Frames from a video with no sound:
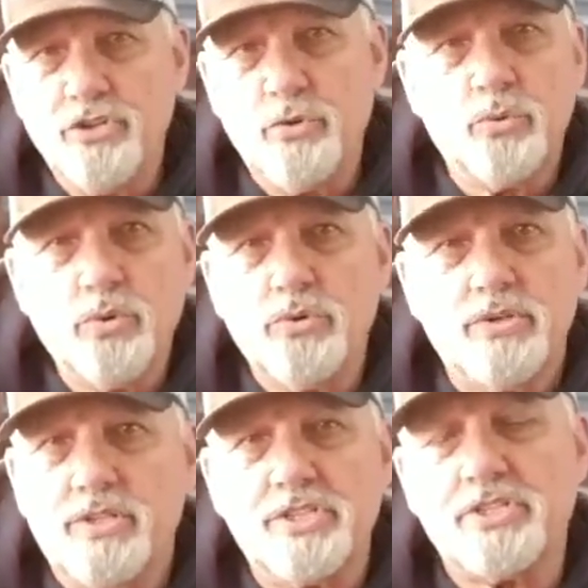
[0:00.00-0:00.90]
you
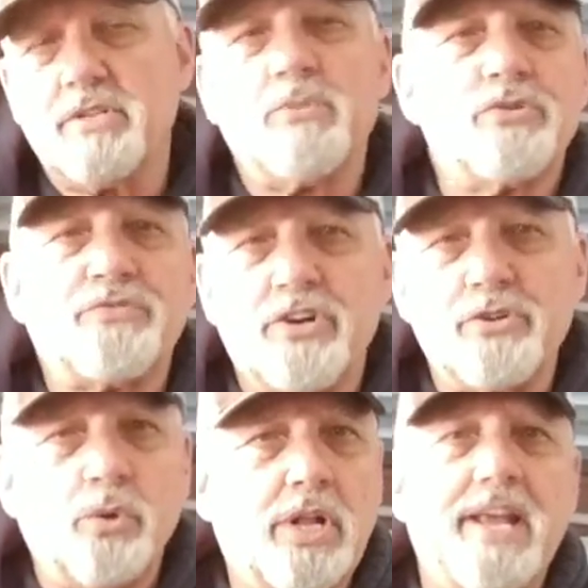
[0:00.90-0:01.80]
this is the most fun
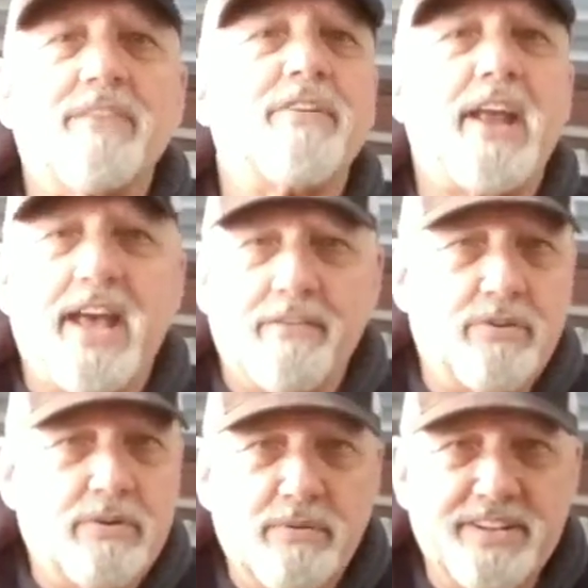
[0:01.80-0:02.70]
you will ever have